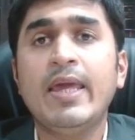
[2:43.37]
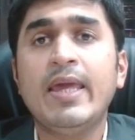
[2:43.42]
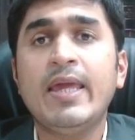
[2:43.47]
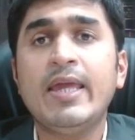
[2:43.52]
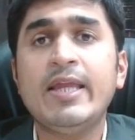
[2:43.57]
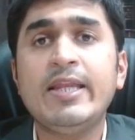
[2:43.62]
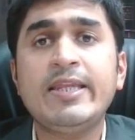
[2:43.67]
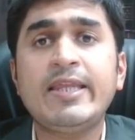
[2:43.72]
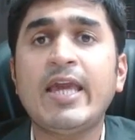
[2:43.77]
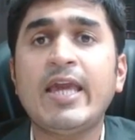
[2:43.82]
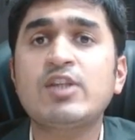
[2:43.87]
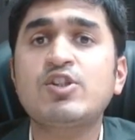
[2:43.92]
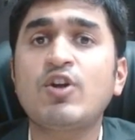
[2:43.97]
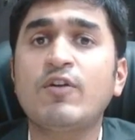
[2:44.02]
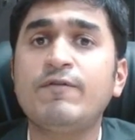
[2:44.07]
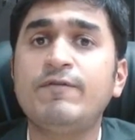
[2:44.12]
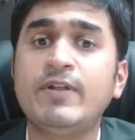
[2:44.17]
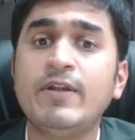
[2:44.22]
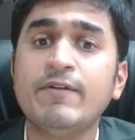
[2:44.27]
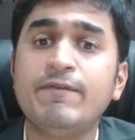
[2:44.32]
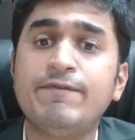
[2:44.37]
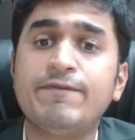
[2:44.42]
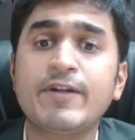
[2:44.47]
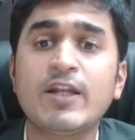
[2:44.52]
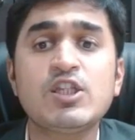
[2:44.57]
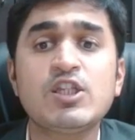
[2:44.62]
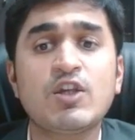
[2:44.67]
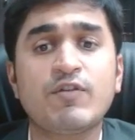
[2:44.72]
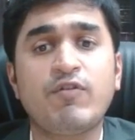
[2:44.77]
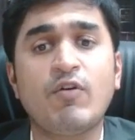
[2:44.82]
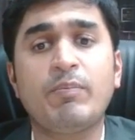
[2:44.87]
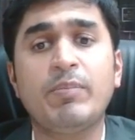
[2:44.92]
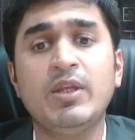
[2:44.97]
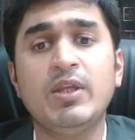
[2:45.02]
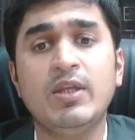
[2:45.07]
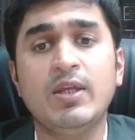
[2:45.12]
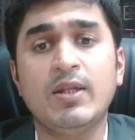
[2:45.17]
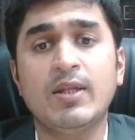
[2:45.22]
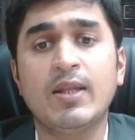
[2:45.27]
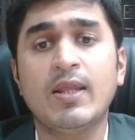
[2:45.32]
In case of difference of
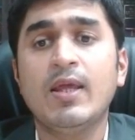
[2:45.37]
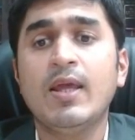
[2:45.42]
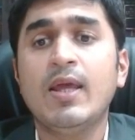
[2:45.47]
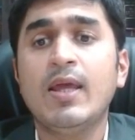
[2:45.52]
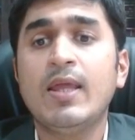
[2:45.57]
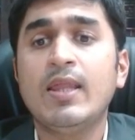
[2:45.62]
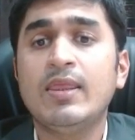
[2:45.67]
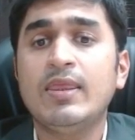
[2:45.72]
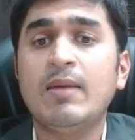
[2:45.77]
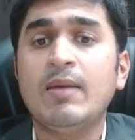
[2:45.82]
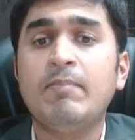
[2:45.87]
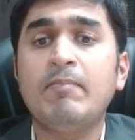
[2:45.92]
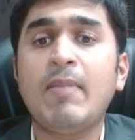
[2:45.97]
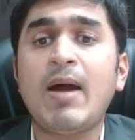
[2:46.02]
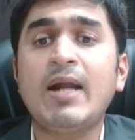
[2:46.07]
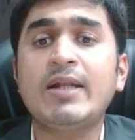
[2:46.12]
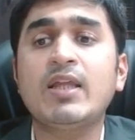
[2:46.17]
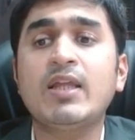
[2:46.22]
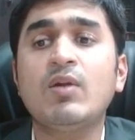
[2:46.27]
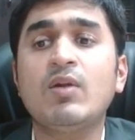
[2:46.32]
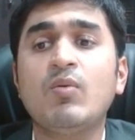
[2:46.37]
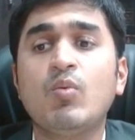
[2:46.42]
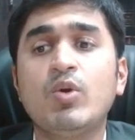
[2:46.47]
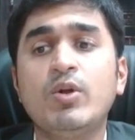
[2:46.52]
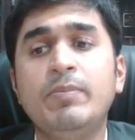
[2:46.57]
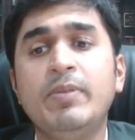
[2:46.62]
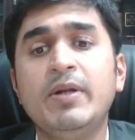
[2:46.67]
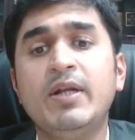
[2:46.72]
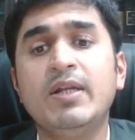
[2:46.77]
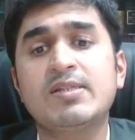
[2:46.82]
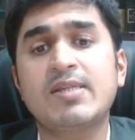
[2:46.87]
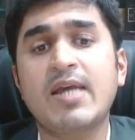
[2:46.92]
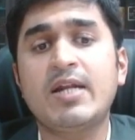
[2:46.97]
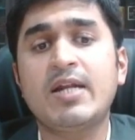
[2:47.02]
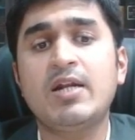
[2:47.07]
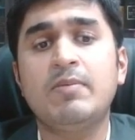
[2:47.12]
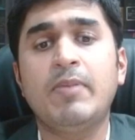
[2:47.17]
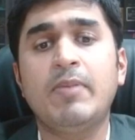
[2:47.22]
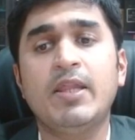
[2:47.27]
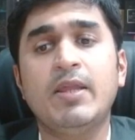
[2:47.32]
opinion, the matter would be
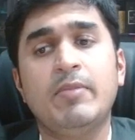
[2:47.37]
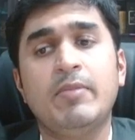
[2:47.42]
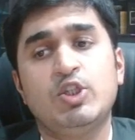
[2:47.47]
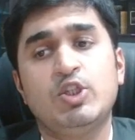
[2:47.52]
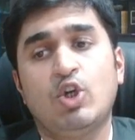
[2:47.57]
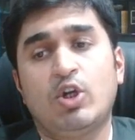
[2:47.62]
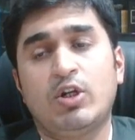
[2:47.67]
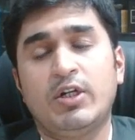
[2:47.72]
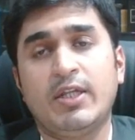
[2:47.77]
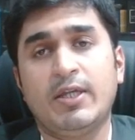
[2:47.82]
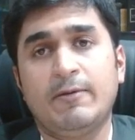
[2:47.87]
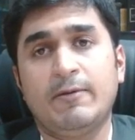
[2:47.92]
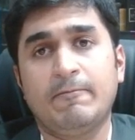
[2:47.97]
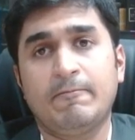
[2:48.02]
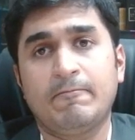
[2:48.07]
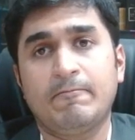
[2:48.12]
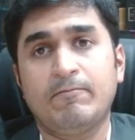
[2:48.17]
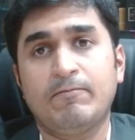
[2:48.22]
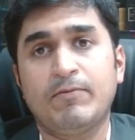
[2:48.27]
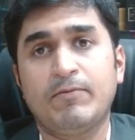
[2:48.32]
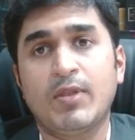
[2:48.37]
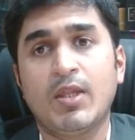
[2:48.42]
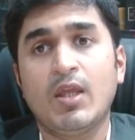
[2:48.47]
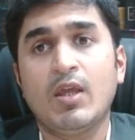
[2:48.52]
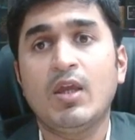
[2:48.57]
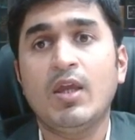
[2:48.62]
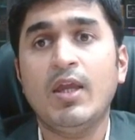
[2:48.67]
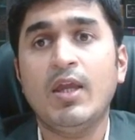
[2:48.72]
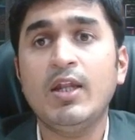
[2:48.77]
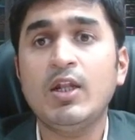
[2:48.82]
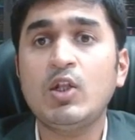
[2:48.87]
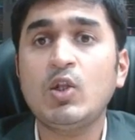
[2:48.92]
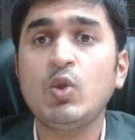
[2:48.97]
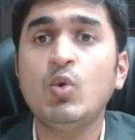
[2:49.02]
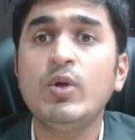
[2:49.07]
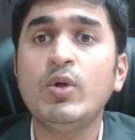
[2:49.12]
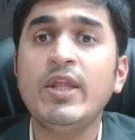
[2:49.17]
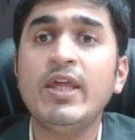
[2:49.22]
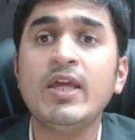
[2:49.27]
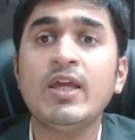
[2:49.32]
decided by the majority,
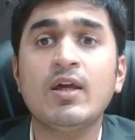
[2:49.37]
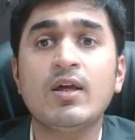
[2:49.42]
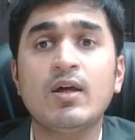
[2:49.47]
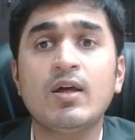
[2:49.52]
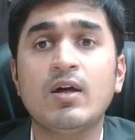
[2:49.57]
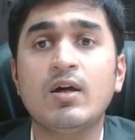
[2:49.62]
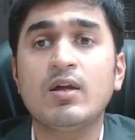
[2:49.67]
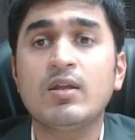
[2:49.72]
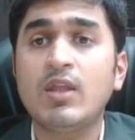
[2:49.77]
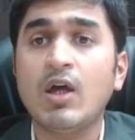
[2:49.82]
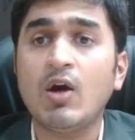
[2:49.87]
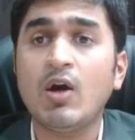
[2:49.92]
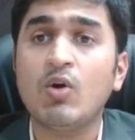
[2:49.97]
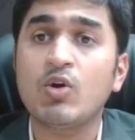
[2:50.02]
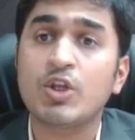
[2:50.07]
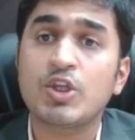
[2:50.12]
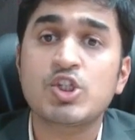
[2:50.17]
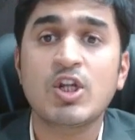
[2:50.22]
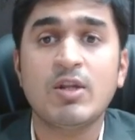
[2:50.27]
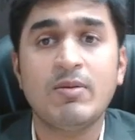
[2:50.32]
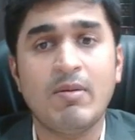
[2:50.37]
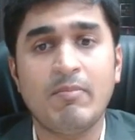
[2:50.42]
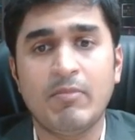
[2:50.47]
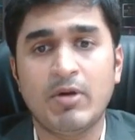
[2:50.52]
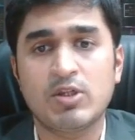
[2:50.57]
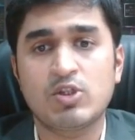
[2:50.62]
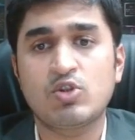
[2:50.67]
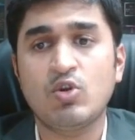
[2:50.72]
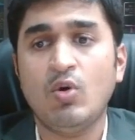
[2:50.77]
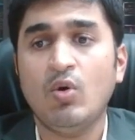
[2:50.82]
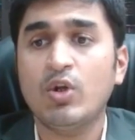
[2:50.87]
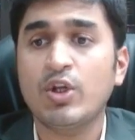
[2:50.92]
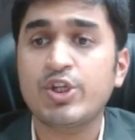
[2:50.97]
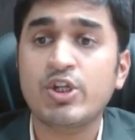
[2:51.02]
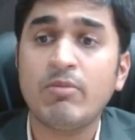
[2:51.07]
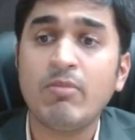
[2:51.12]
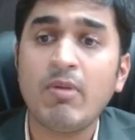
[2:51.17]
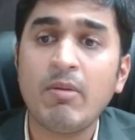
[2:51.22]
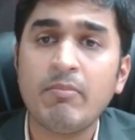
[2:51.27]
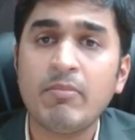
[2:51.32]
including the original members. So
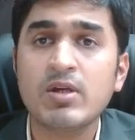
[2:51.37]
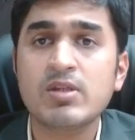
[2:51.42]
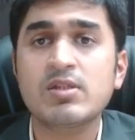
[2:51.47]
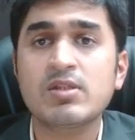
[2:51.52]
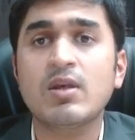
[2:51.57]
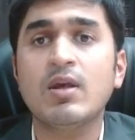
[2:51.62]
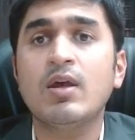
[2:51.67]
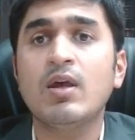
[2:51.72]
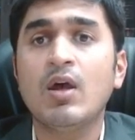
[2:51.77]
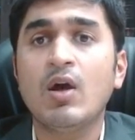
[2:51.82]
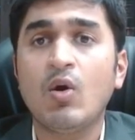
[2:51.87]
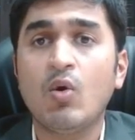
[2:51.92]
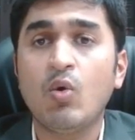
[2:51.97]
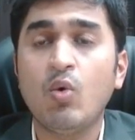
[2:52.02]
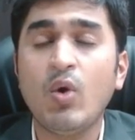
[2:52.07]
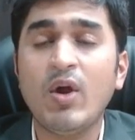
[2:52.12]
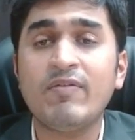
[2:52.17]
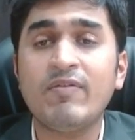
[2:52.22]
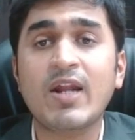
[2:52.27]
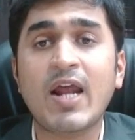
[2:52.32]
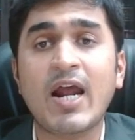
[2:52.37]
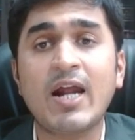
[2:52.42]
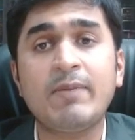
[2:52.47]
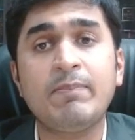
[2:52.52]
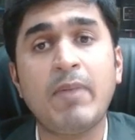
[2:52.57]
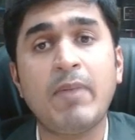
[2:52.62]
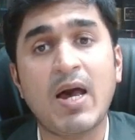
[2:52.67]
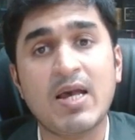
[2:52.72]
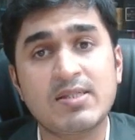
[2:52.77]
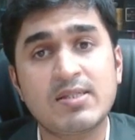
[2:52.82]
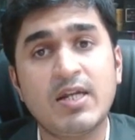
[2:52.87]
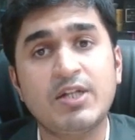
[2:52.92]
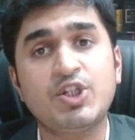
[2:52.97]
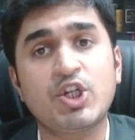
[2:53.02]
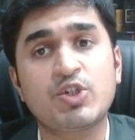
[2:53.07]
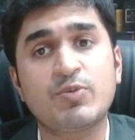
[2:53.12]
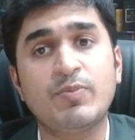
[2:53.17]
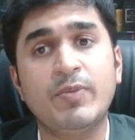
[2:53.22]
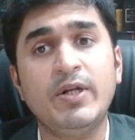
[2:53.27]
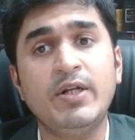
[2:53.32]
original members, whoever had passed that
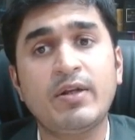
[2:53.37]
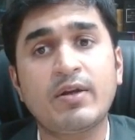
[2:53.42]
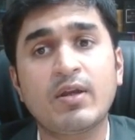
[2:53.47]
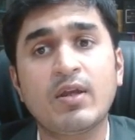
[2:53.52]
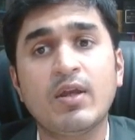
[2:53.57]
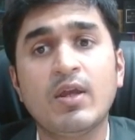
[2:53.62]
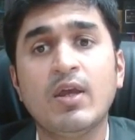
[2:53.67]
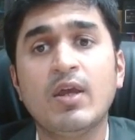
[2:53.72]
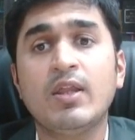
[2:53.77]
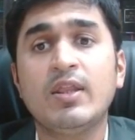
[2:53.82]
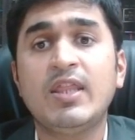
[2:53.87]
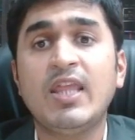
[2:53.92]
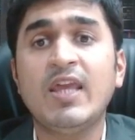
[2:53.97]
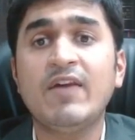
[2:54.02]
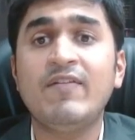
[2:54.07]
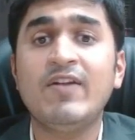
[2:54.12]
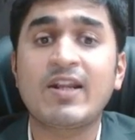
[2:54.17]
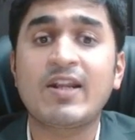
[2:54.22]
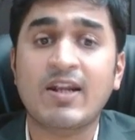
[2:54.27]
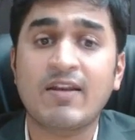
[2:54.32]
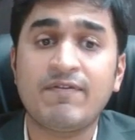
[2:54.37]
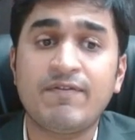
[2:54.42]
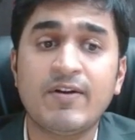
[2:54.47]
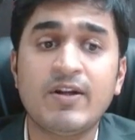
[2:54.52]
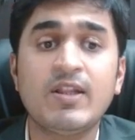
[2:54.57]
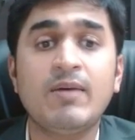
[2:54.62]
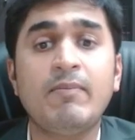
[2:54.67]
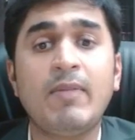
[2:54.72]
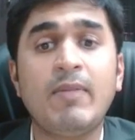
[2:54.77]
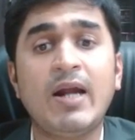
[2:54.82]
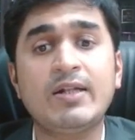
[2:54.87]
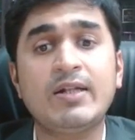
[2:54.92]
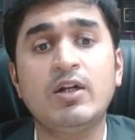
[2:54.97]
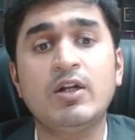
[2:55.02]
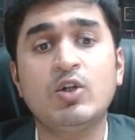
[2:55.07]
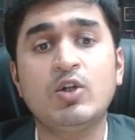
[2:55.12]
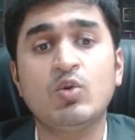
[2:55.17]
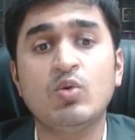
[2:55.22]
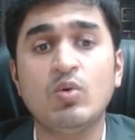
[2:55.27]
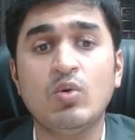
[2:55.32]
judgment, they will refer the matter
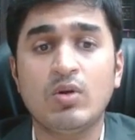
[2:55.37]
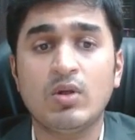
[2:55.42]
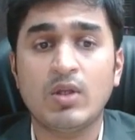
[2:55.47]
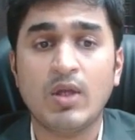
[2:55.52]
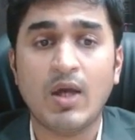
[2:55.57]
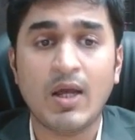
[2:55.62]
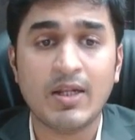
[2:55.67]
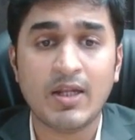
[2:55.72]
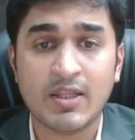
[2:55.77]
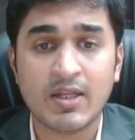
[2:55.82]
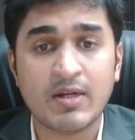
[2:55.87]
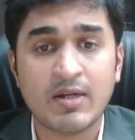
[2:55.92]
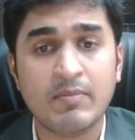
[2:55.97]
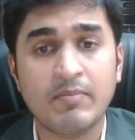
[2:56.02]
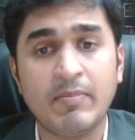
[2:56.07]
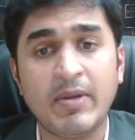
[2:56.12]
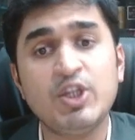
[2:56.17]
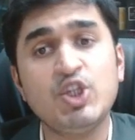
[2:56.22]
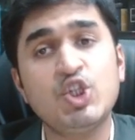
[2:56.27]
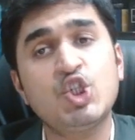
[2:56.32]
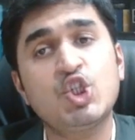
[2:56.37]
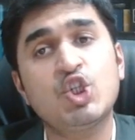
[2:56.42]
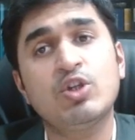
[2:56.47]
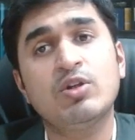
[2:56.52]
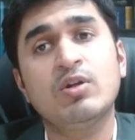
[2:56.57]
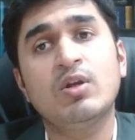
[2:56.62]
to another bench.